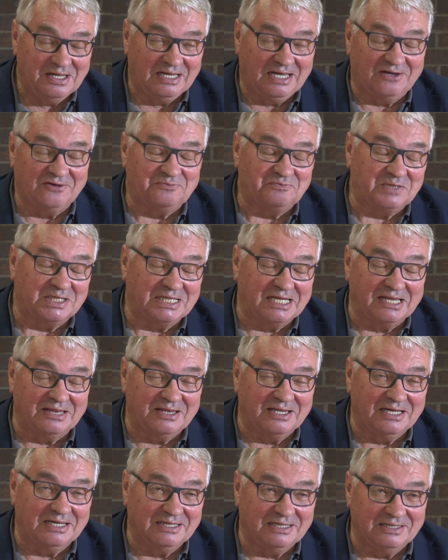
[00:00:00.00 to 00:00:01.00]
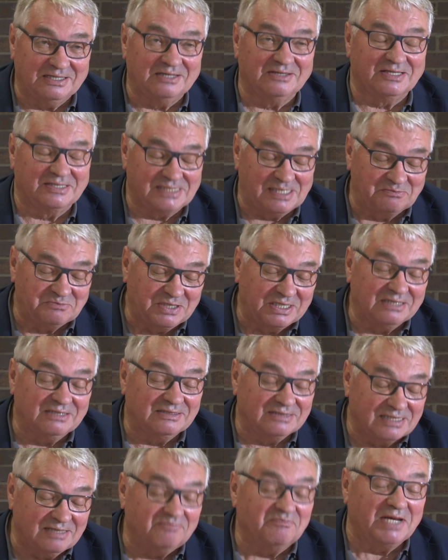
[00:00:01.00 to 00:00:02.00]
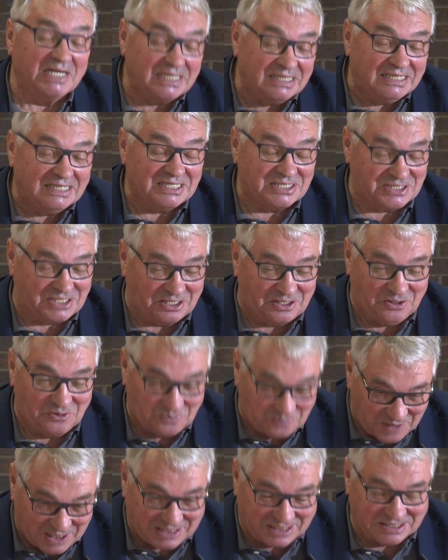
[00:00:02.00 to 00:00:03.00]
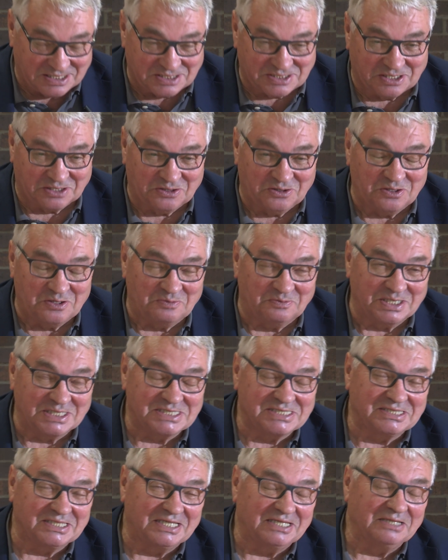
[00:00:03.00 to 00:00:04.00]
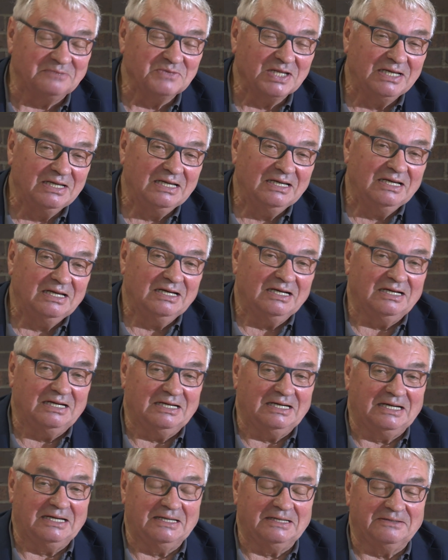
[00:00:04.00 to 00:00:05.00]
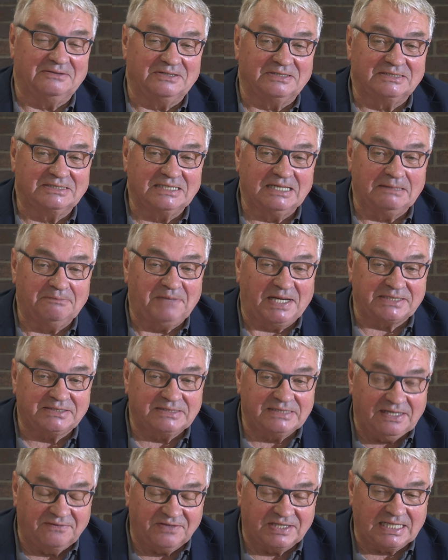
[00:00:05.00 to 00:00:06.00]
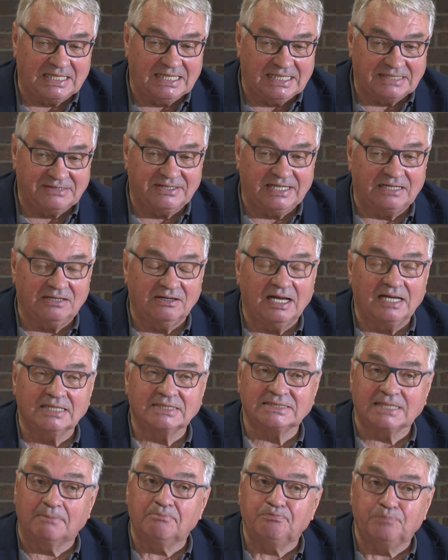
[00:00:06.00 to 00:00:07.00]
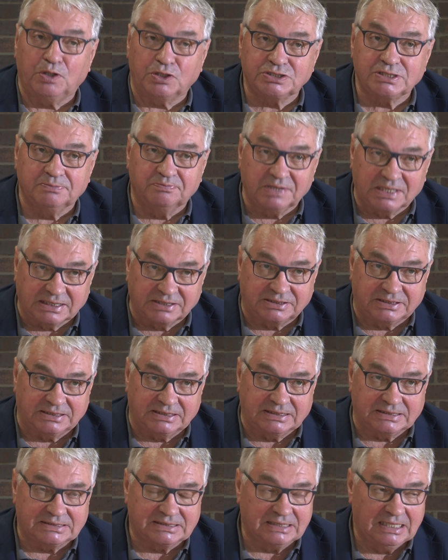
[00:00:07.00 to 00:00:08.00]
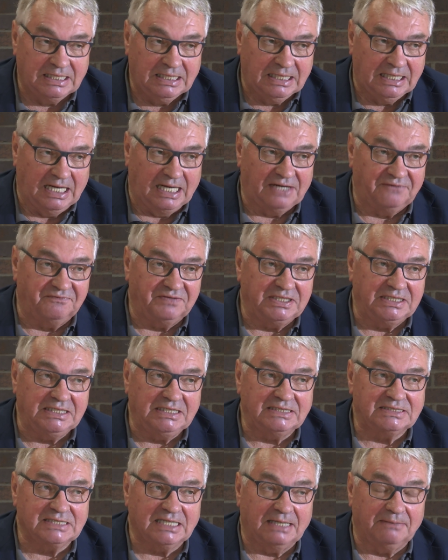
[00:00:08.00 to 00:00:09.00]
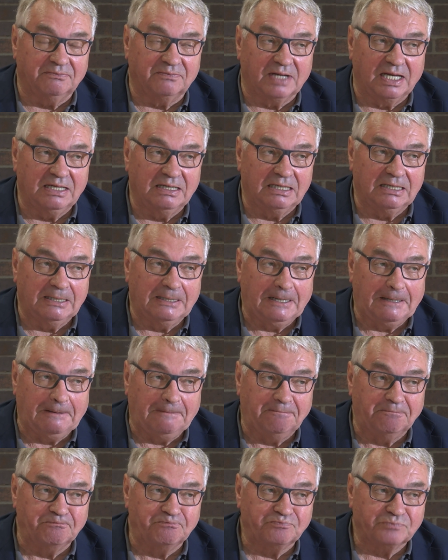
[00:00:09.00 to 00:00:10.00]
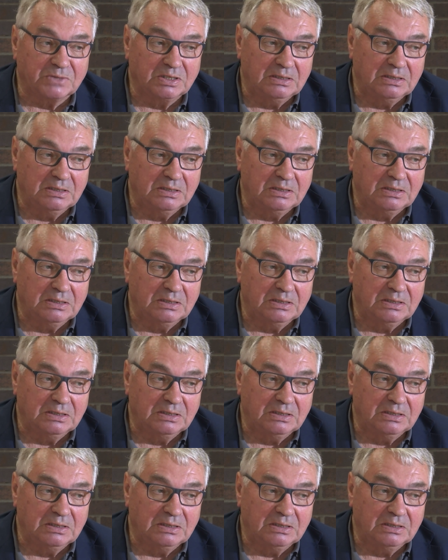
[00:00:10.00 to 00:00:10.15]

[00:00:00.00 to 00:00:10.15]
have been in uh, some many years ago, many years ago, I must say. And, uh, but nevertheless, there are some possibilities, and we need some um,